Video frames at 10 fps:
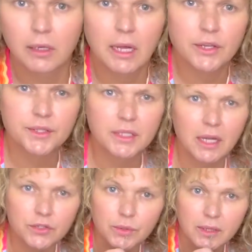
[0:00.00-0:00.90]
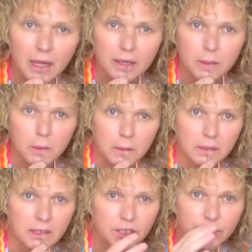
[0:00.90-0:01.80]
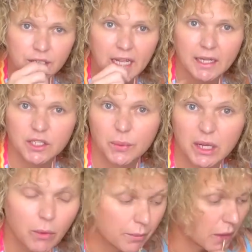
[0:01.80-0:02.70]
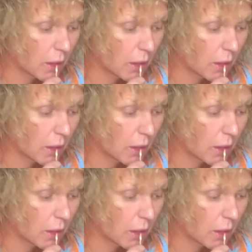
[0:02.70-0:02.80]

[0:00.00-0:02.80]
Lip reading: and just start doing that until you get it to where you want.